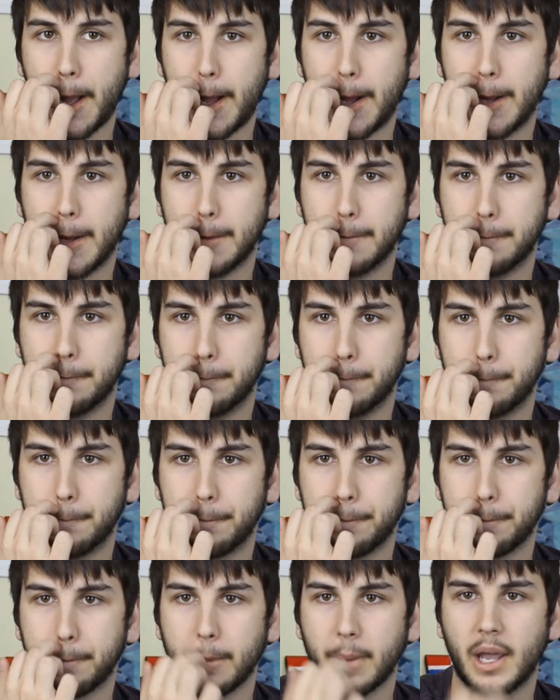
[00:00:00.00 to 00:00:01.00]

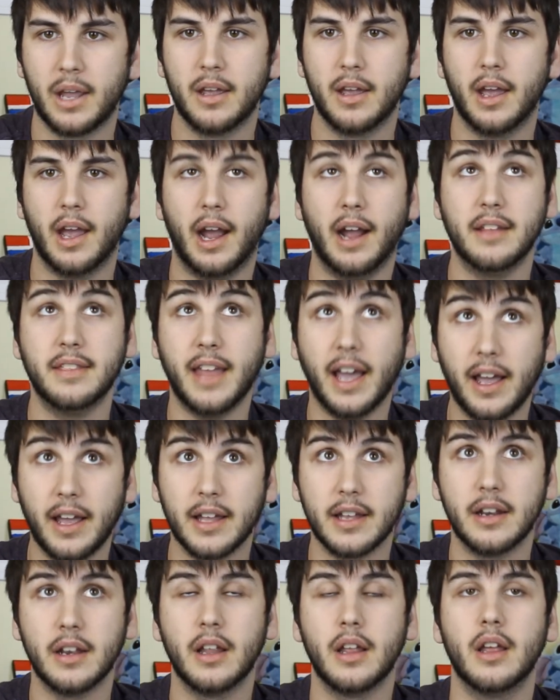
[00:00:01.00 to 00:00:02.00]
And
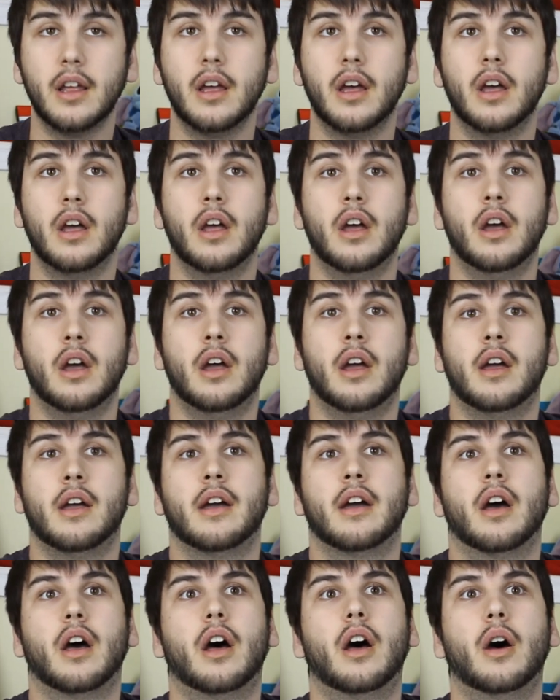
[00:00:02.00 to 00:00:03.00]
then
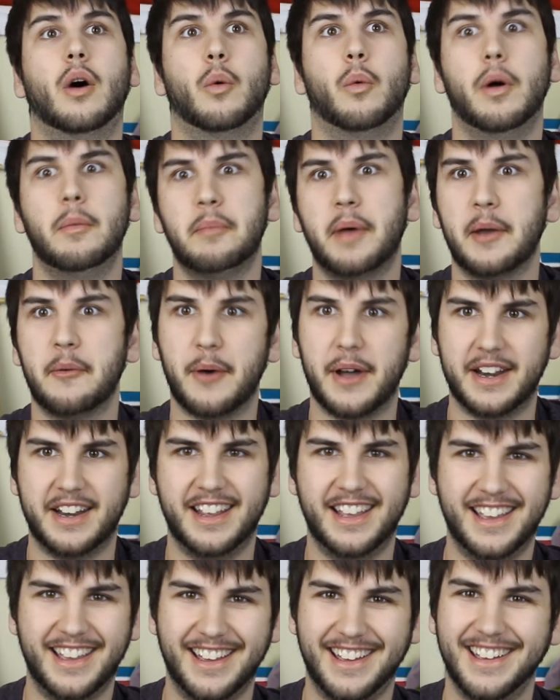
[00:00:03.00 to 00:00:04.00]
one by one
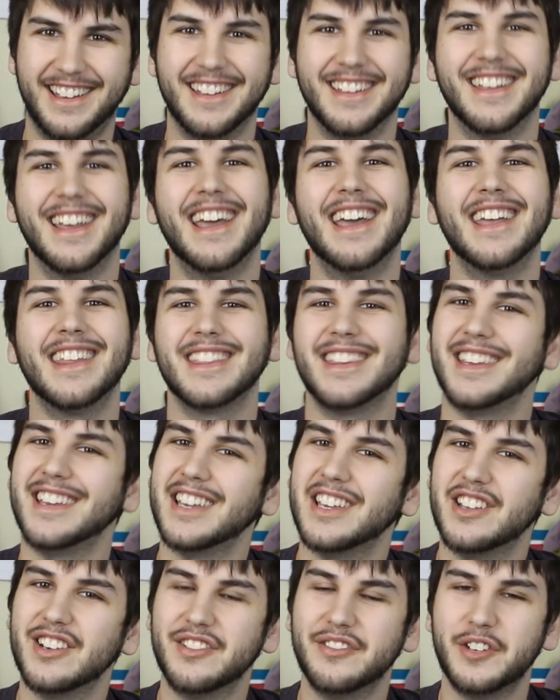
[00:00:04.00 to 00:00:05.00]
the
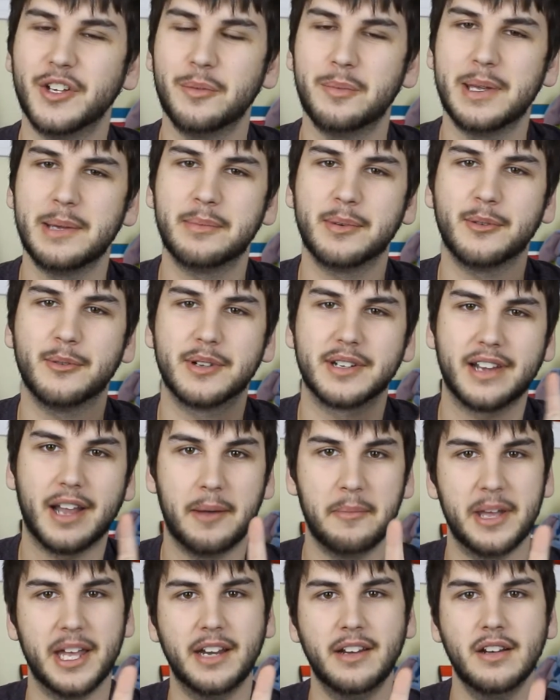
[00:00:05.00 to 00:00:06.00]
interview people would
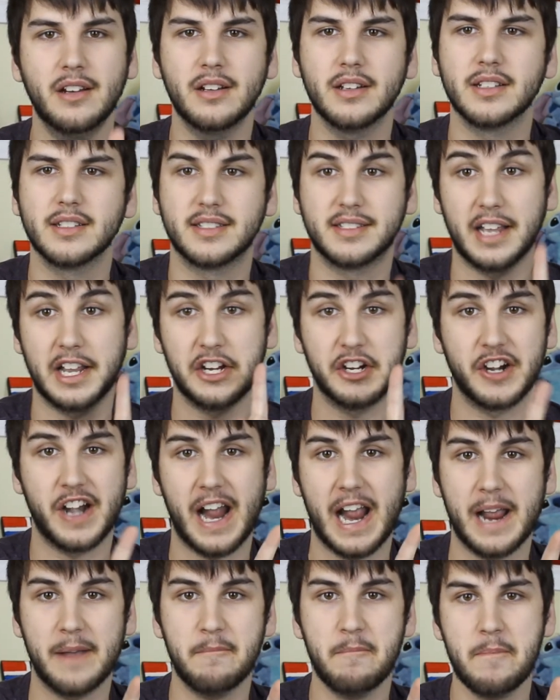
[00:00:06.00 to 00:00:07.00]
come in, say your
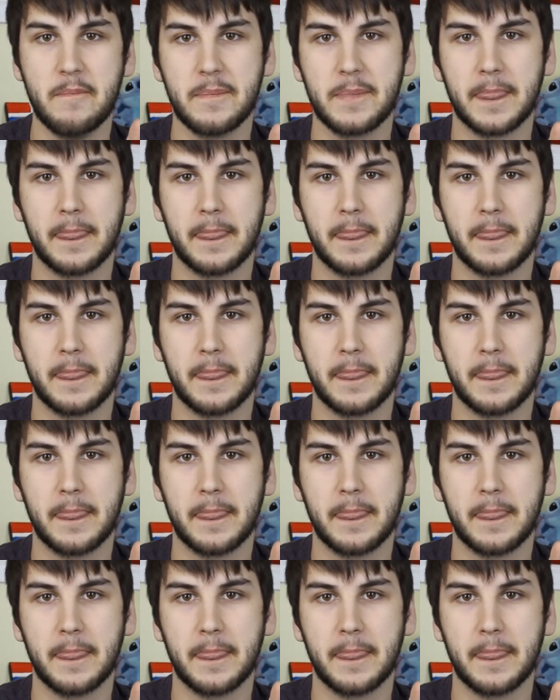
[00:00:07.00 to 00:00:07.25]
name,